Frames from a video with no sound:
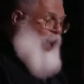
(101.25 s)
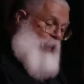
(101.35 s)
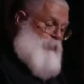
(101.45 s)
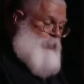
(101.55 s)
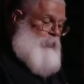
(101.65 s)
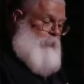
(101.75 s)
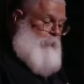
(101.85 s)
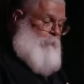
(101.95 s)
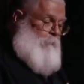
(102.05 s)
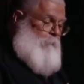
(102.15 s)

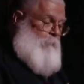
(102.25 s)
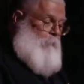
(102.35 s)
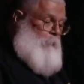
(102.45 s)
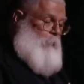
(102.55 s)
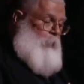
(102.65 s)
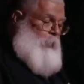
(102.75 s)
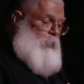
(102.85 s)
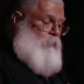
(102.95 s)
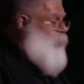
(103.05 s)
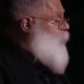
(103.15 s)
absently.
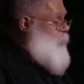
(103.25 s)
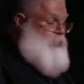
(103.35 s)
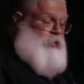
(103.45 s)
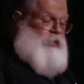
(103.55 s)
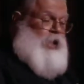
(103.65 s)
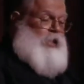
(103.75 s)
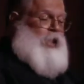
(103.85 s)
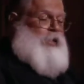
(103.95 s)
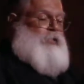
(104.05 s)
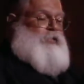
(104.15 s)
At least a decade his